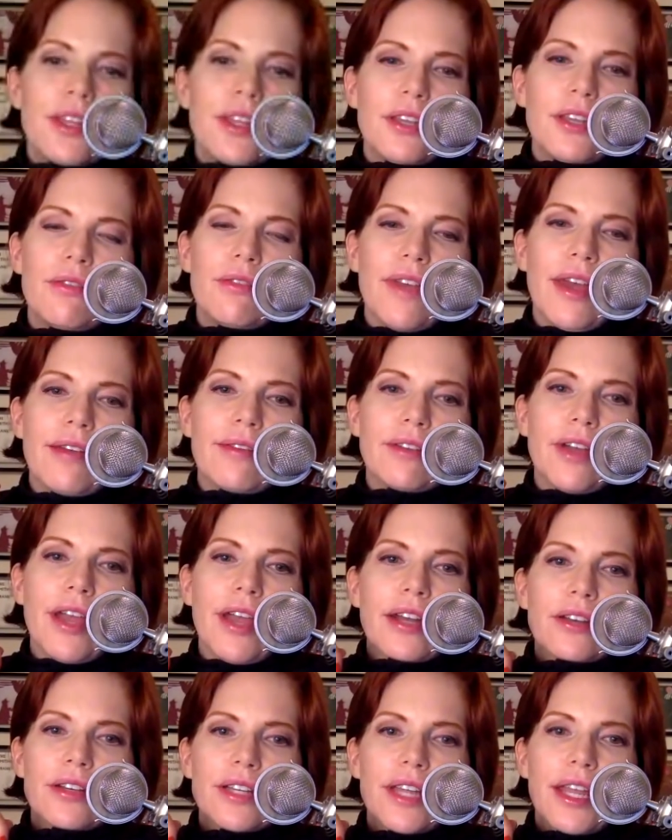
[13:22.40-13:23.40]
that you have ever
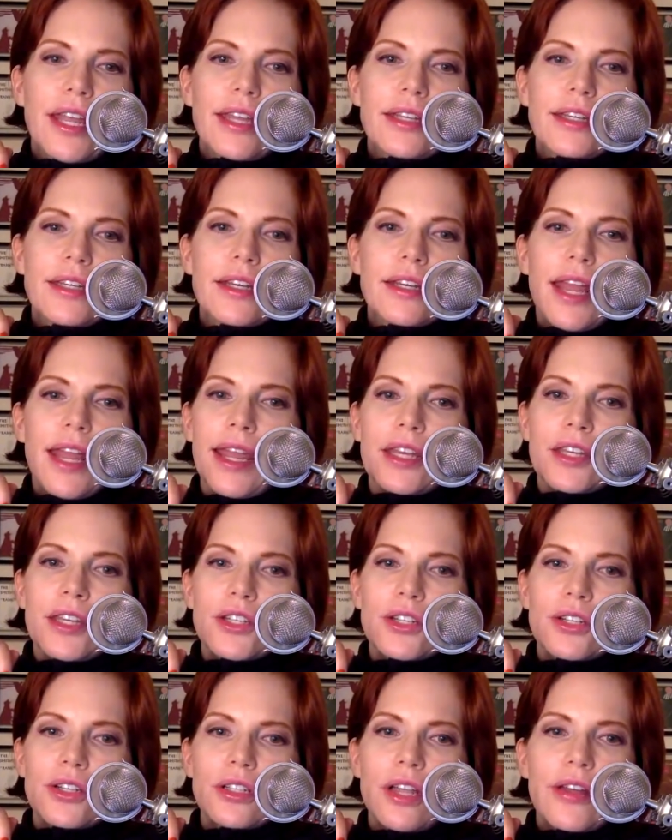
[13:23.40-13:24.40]
entertained an
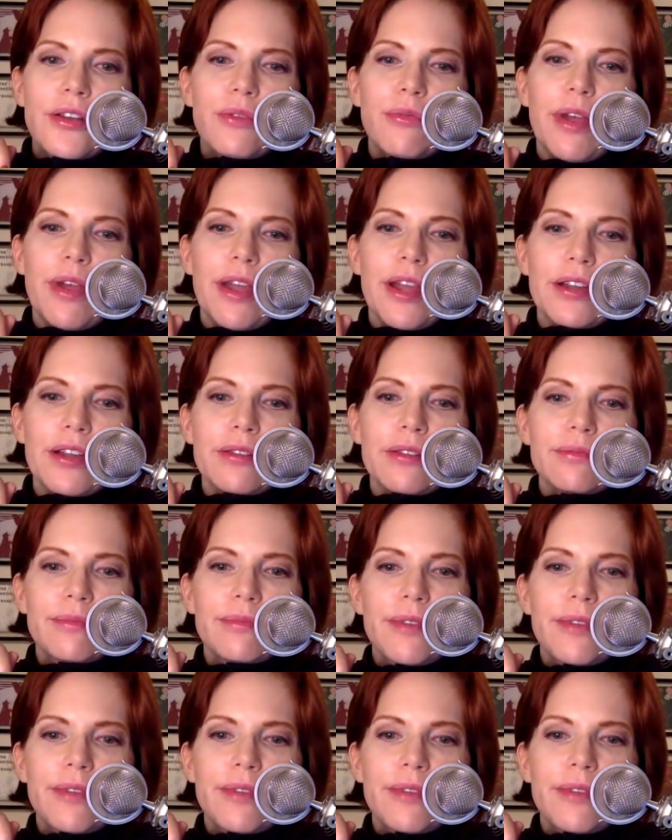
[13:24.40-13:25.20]
angel unaware?